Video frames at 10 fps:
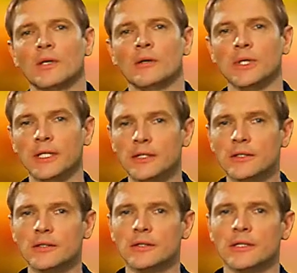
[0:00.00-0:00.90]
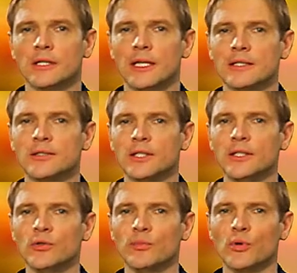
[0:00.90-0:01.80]
They allow me to do
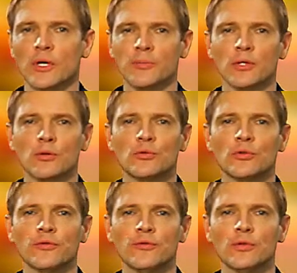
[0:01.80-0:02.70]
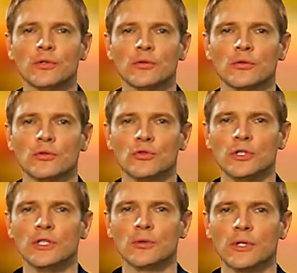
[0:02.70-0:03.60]
much more than carrying out
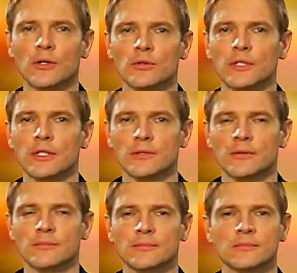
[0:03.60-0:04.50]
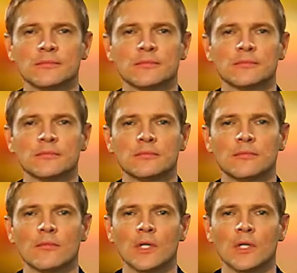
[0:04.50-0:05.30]
programming tasks and reading locking